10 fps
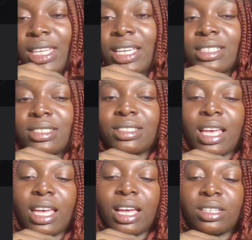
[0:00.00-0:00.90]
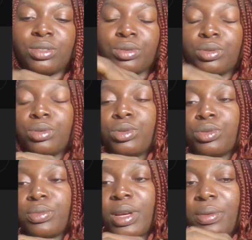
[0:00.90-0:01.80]
Yes, I had to go to
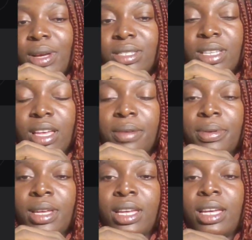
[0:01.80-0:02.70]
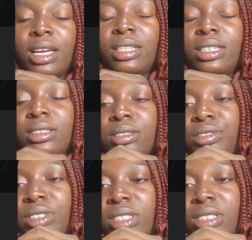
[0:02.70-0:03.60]
my WhatsApp and then
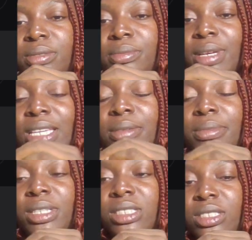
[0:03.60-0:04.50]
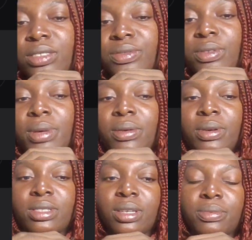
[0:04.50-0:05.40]
create my images from my
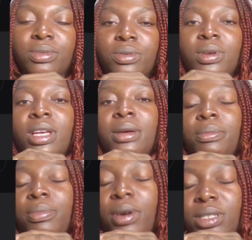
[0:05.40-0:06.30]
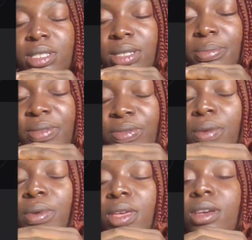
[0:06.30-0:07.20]
WhatsApp. So, but before
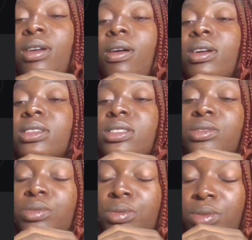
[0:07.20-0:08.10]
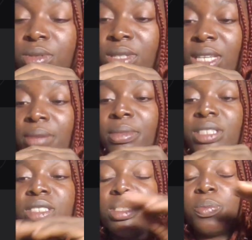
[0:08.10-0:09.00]
we got to the
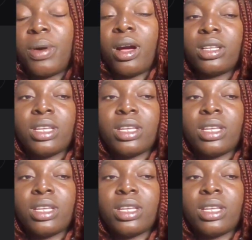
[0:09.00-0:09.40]
images part,